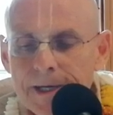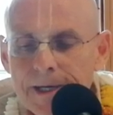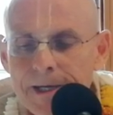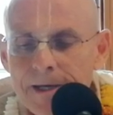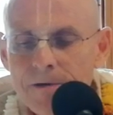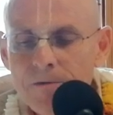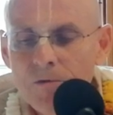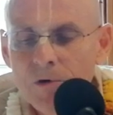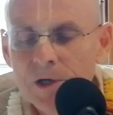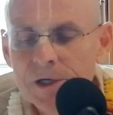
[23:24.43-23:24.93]

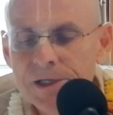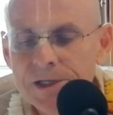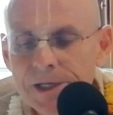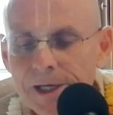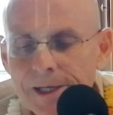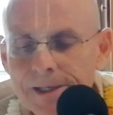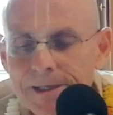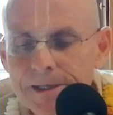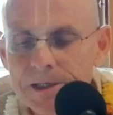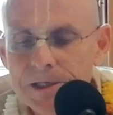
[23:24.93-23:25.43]
he
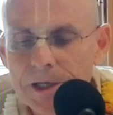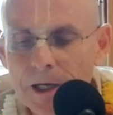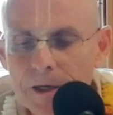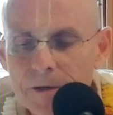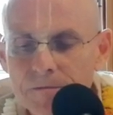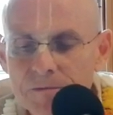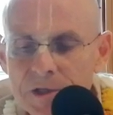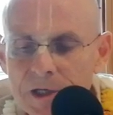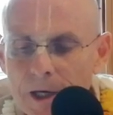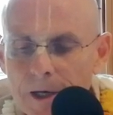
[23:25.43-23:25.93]
was at the
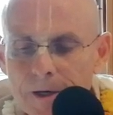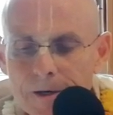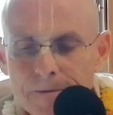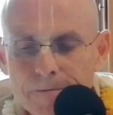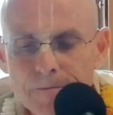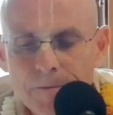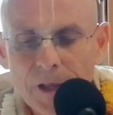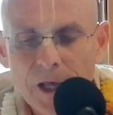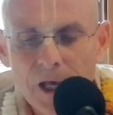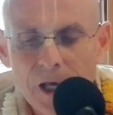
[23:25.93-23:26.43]
same
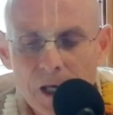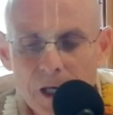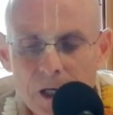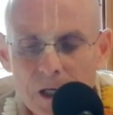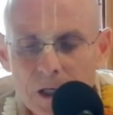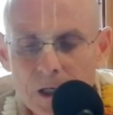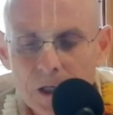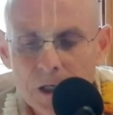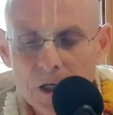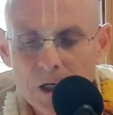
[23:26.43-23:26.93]
time
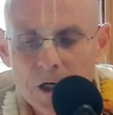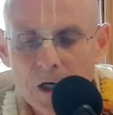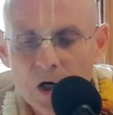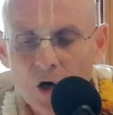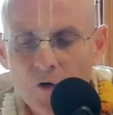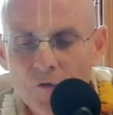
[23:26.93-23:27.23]
a